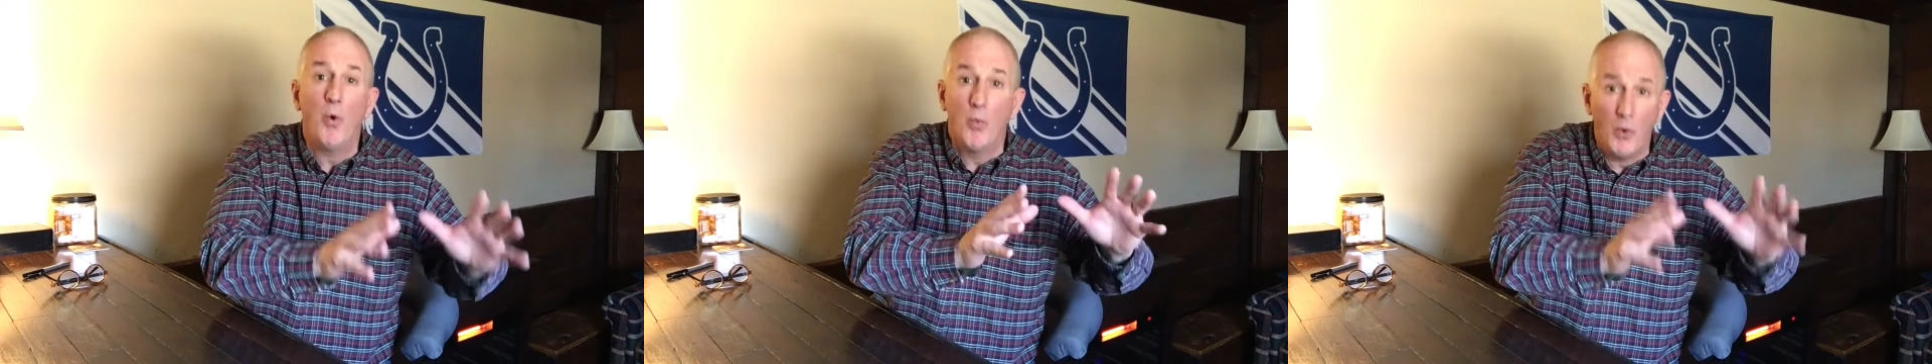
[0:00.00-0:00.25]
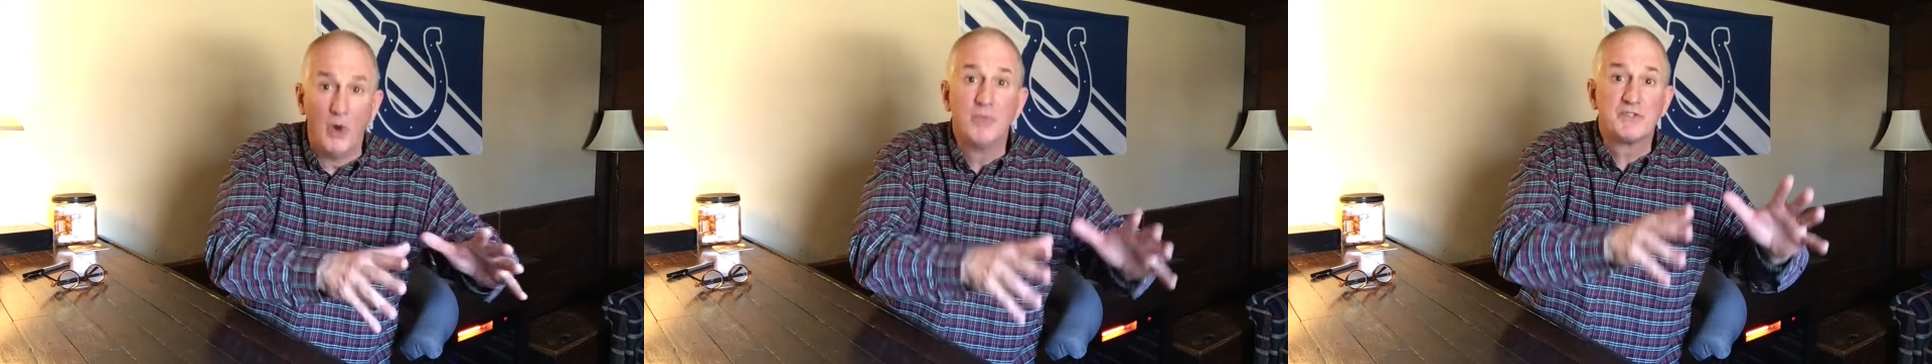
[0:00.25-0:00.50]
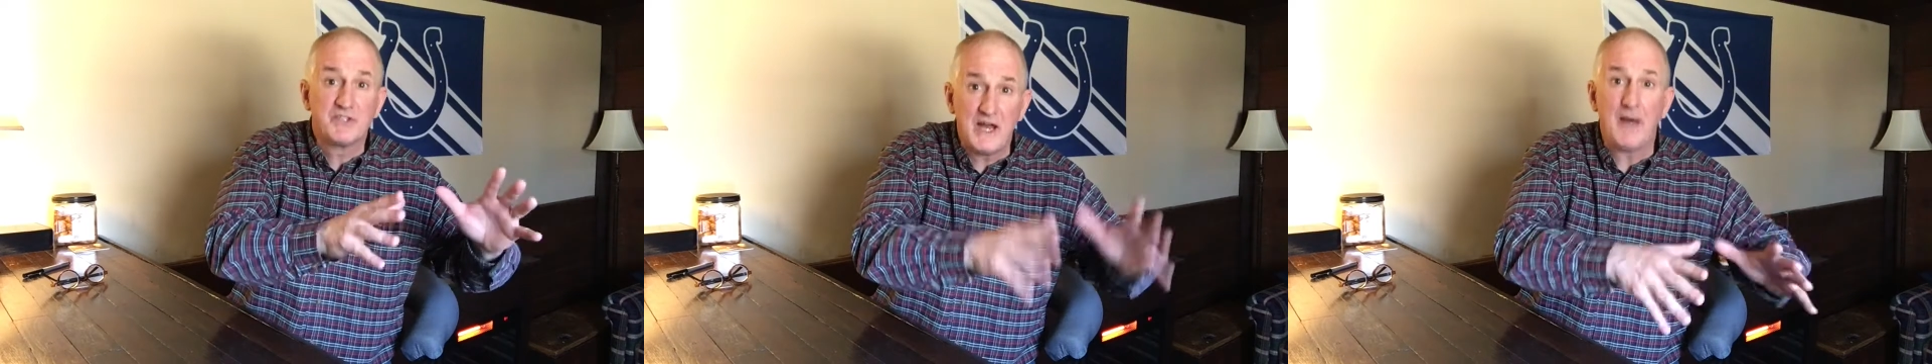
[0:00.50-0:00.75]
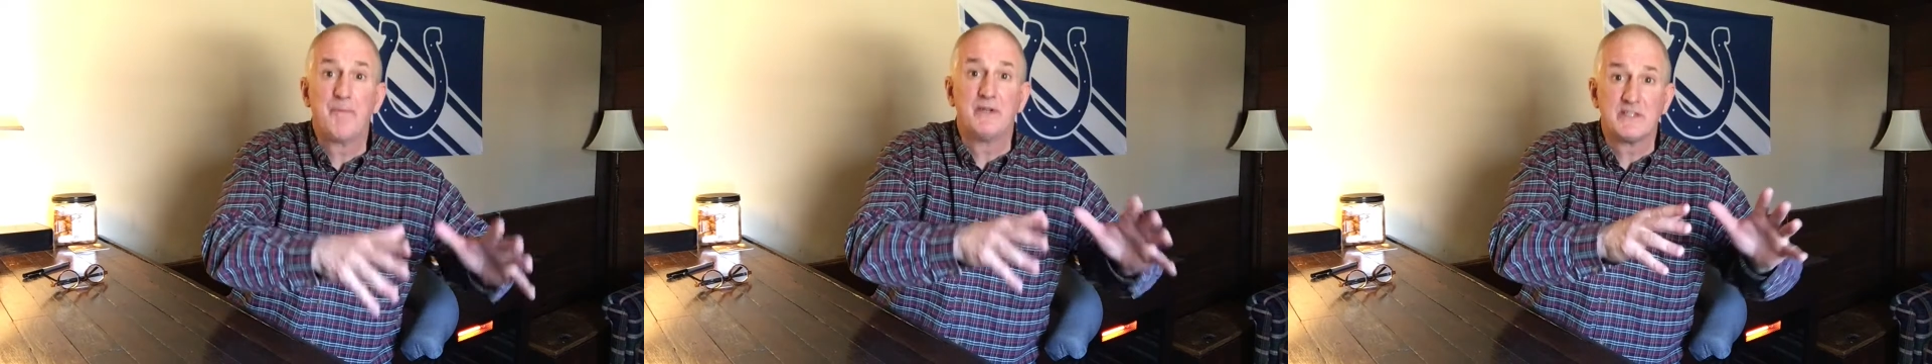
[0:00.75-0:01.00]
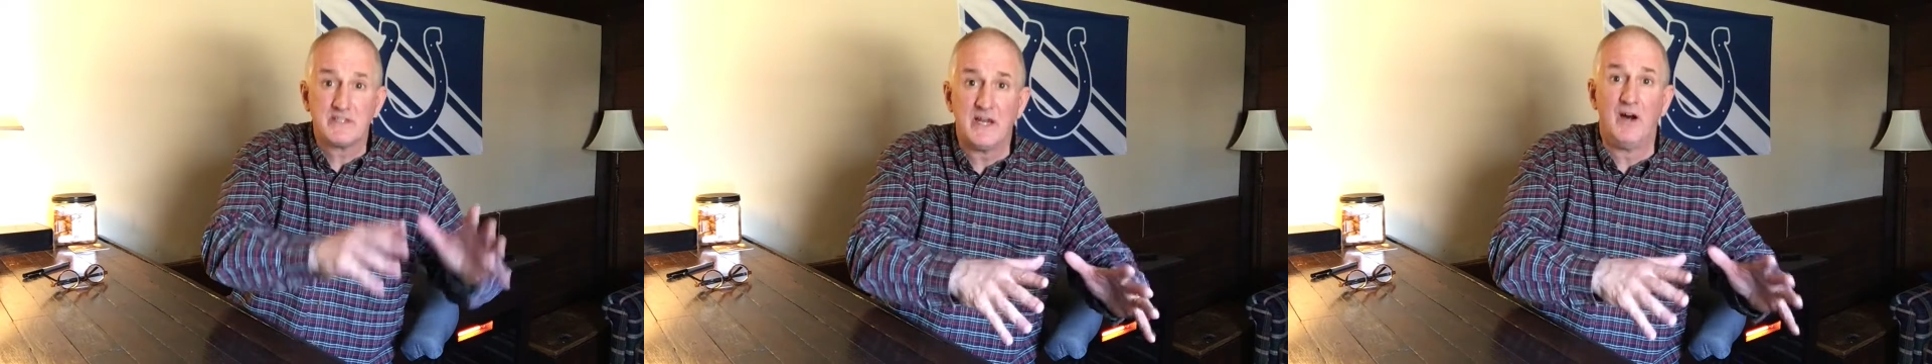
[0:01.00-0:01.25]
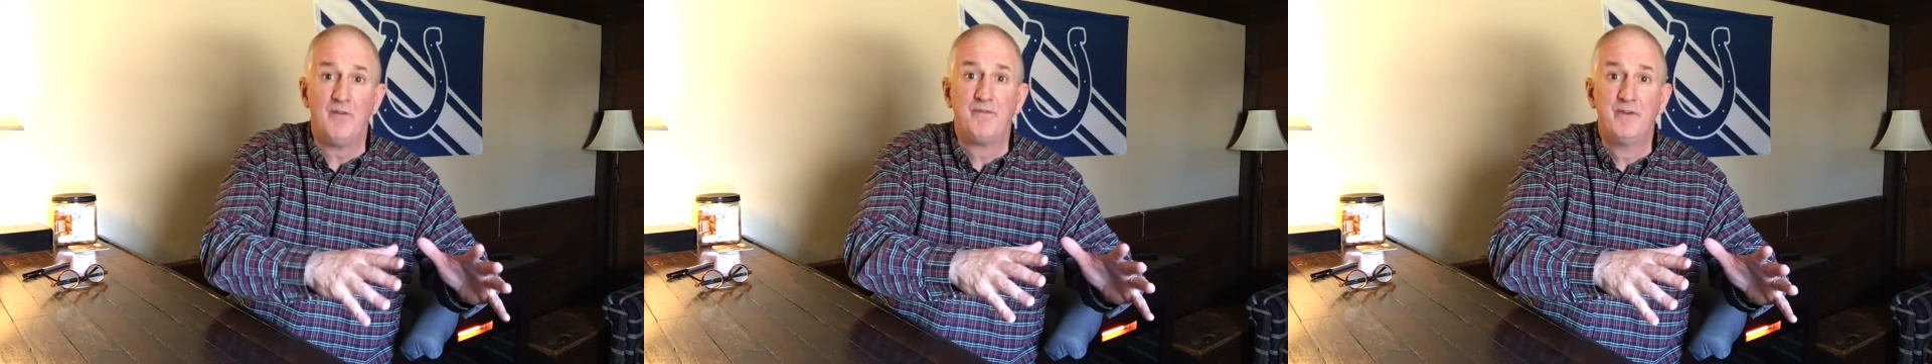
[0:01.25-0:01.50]

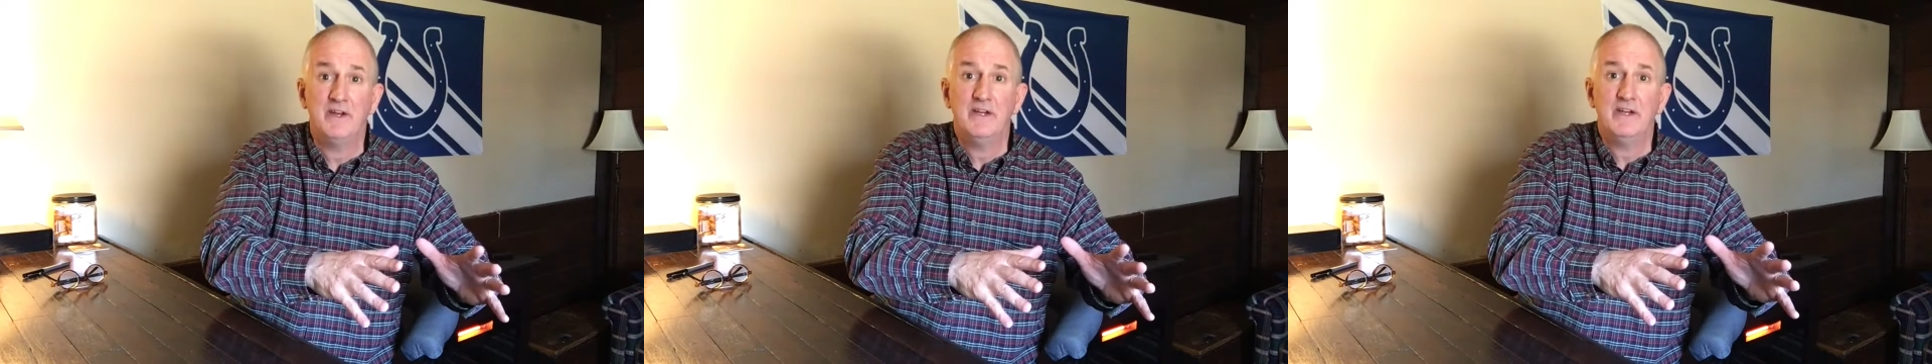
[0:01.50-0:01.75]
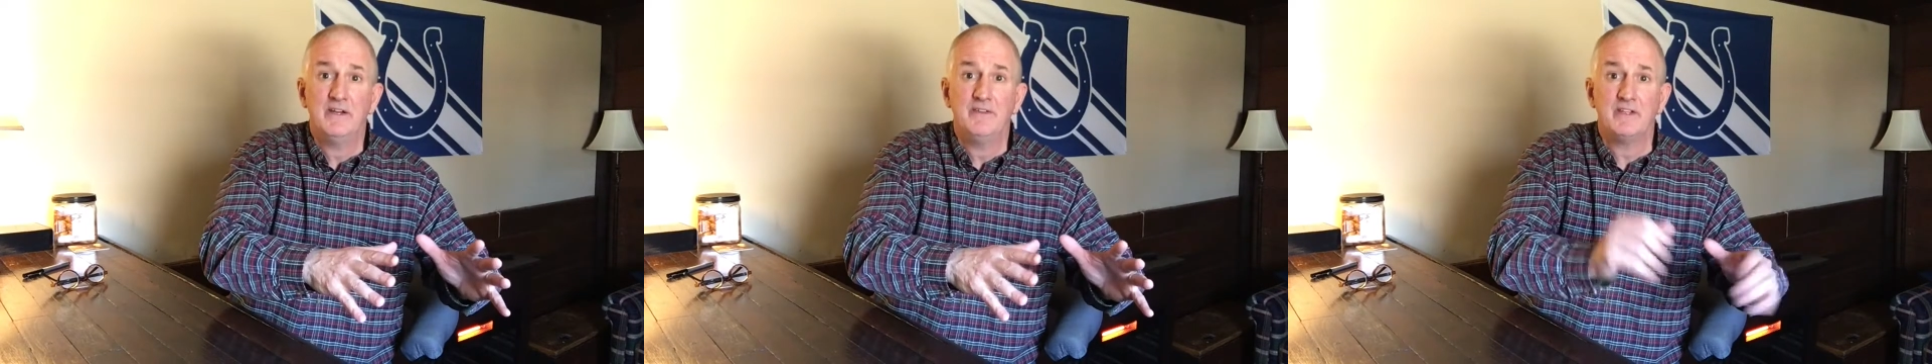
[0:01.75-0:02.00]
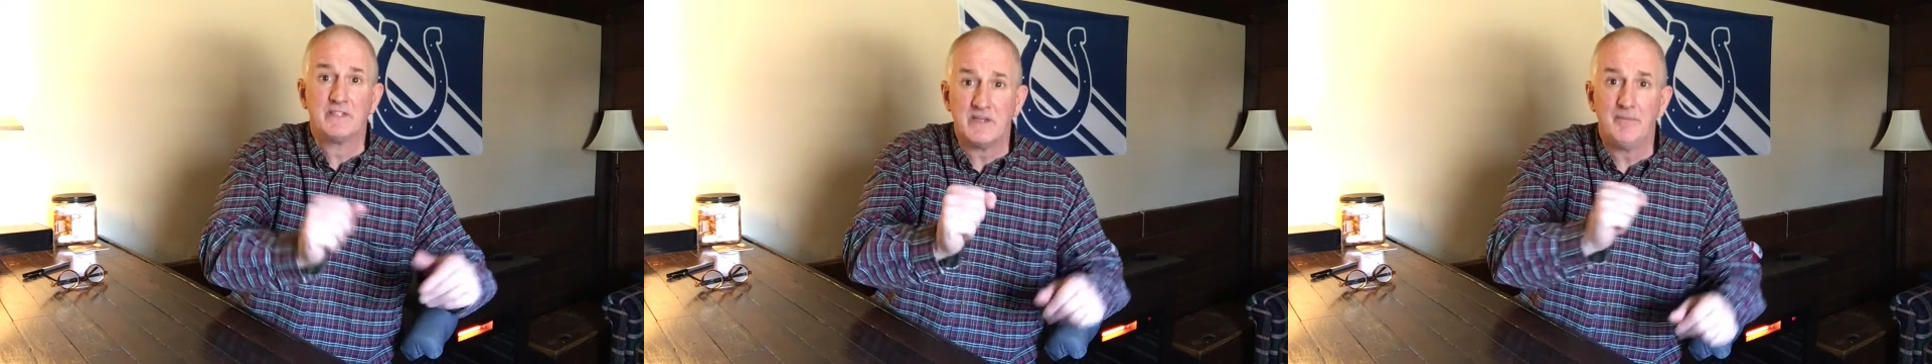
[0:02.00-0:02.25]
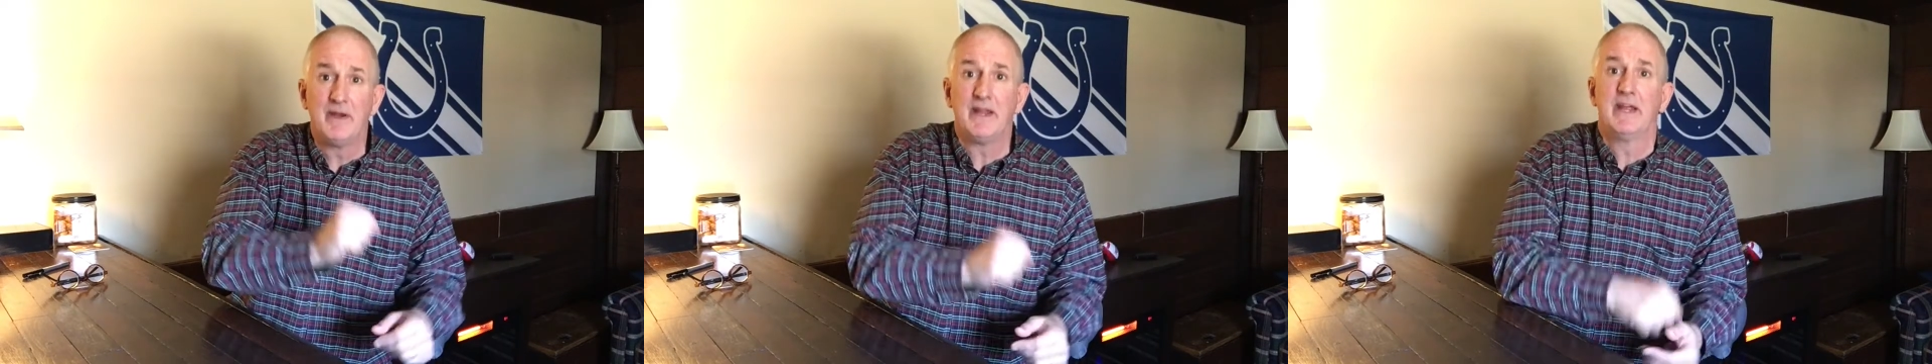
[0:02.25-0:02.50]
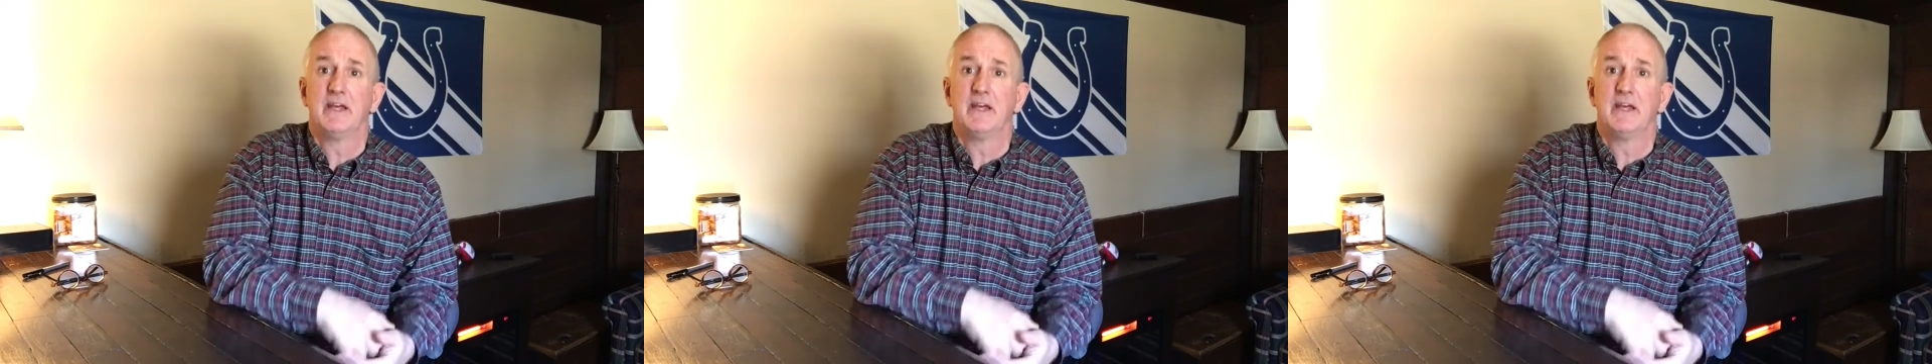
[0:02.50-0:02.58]
then somebody